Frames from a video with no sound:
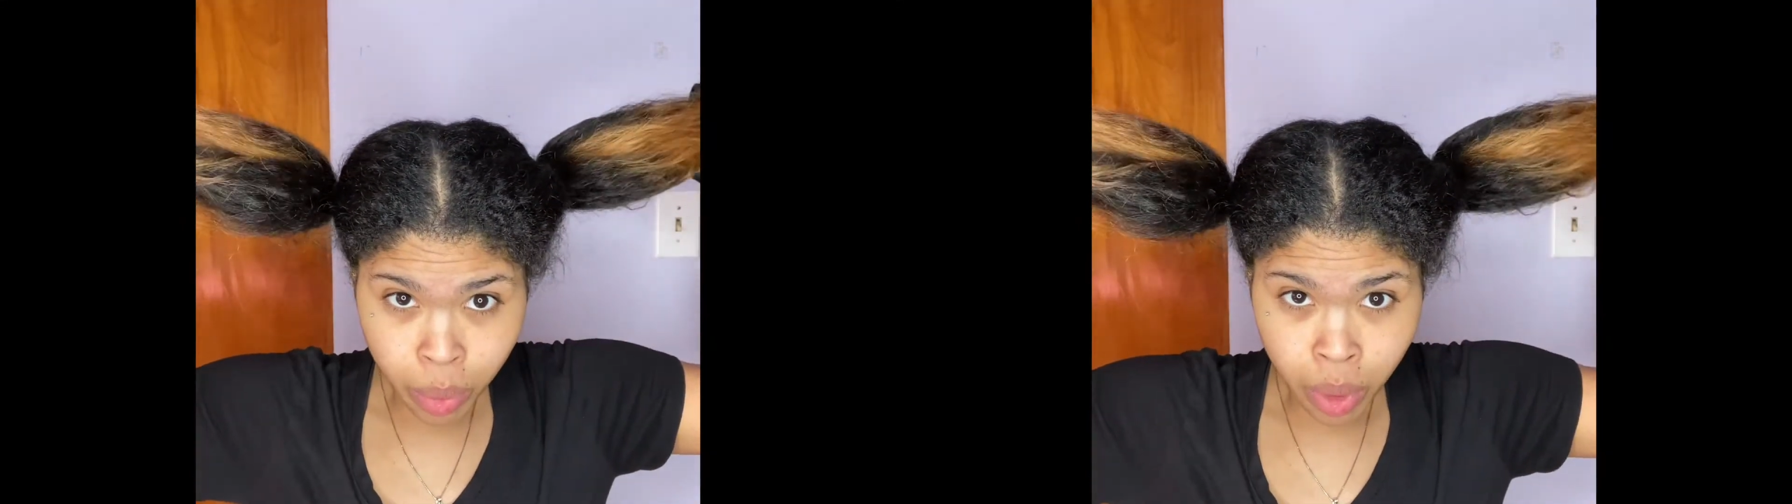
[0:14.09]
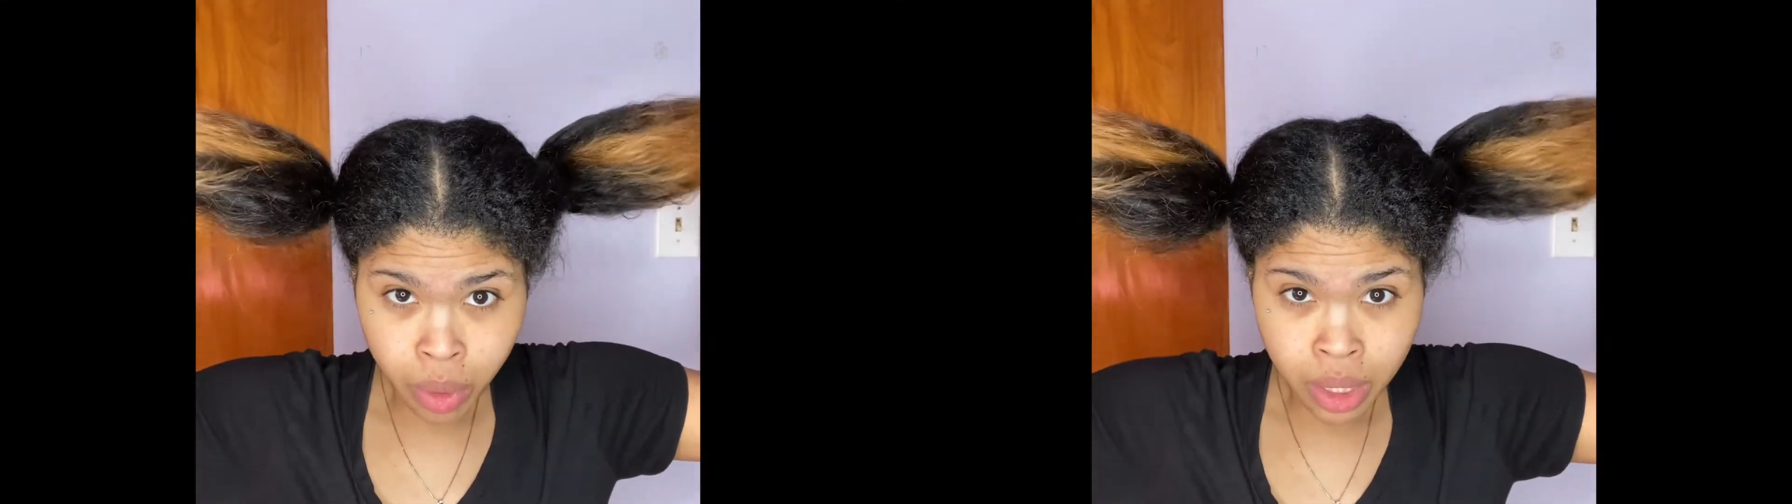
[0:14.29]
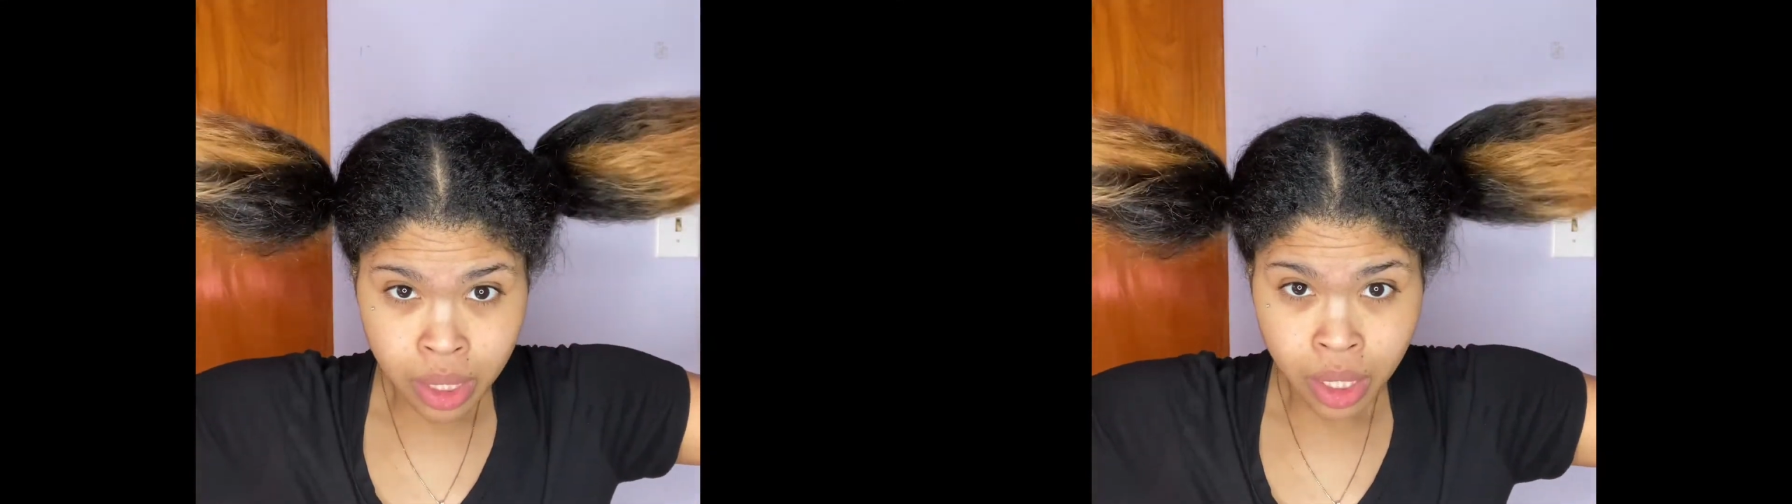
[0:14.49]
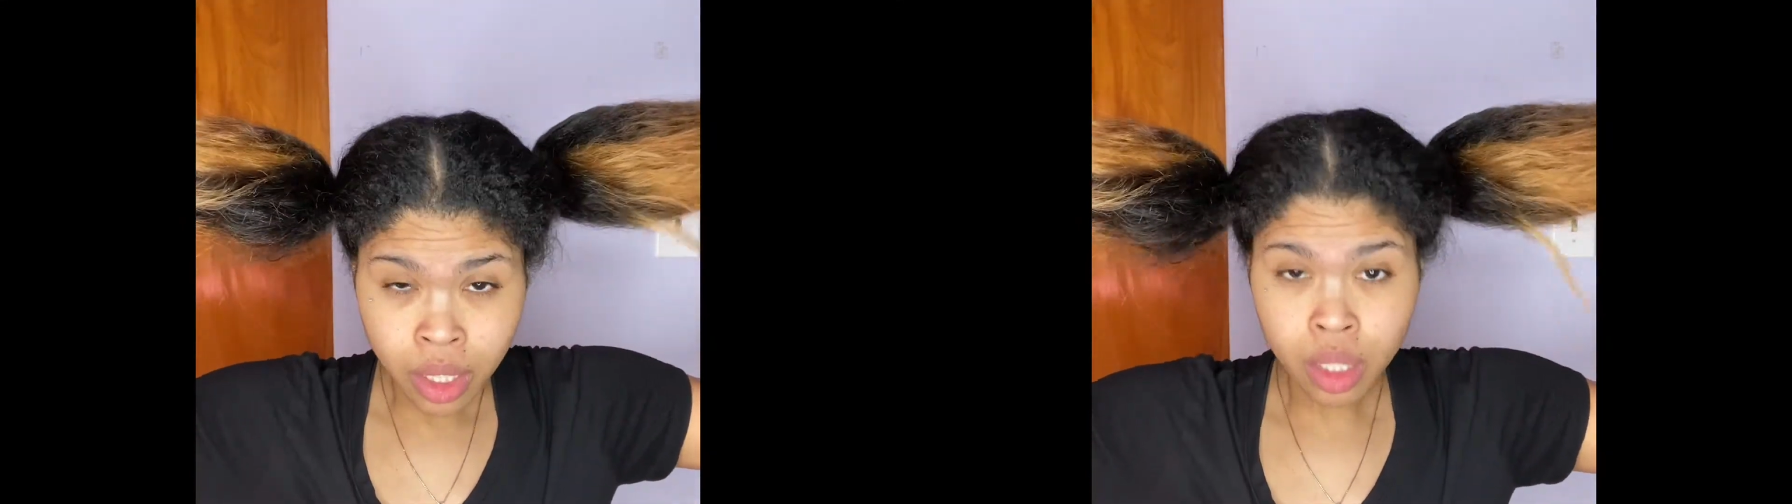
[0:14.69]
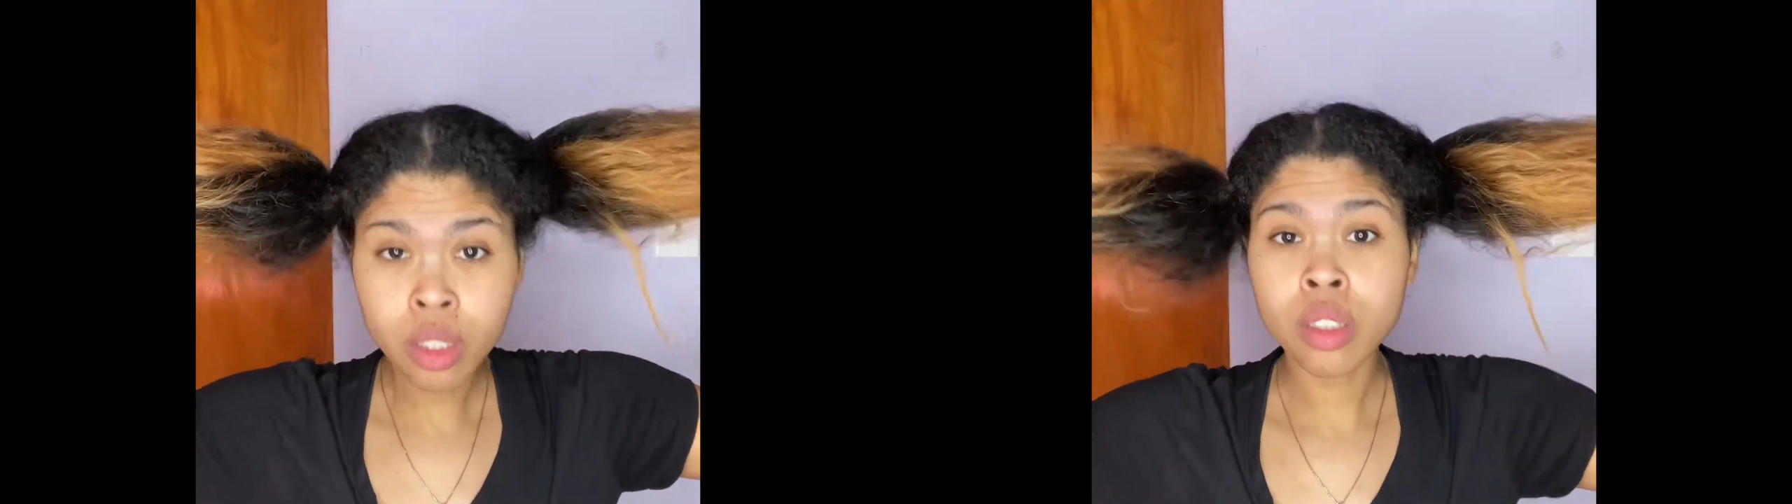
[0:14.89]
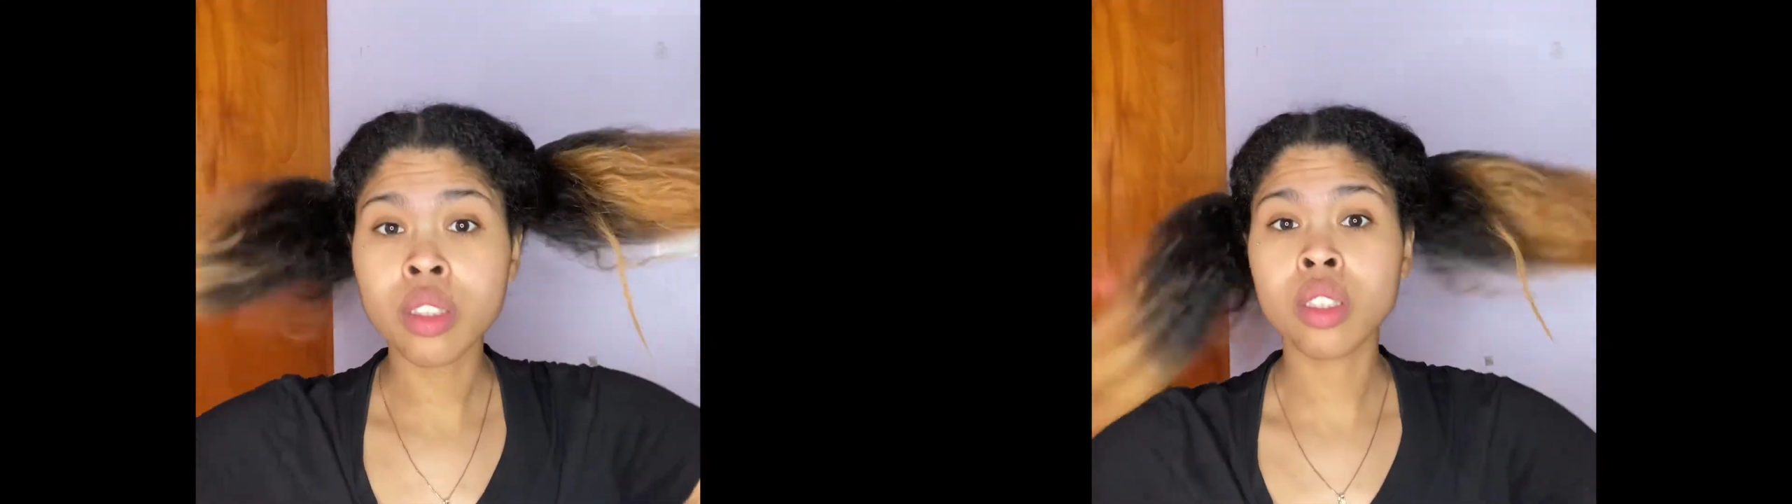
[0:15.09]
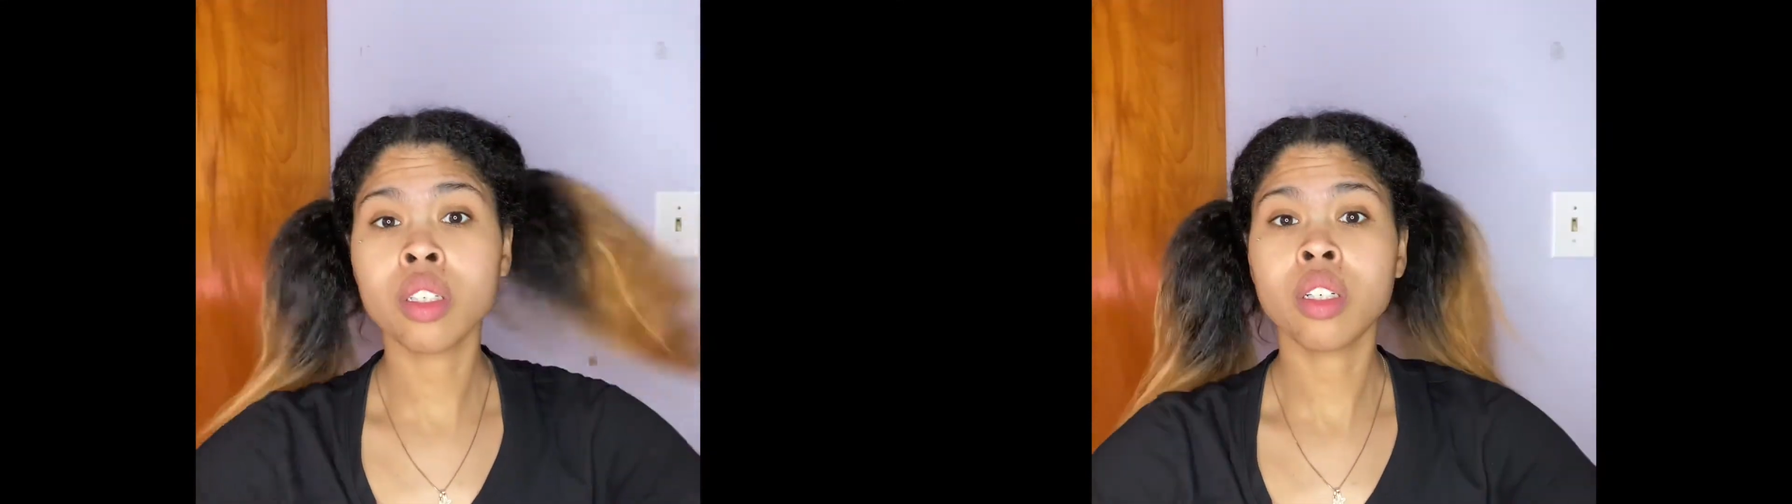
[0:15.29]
ponytails.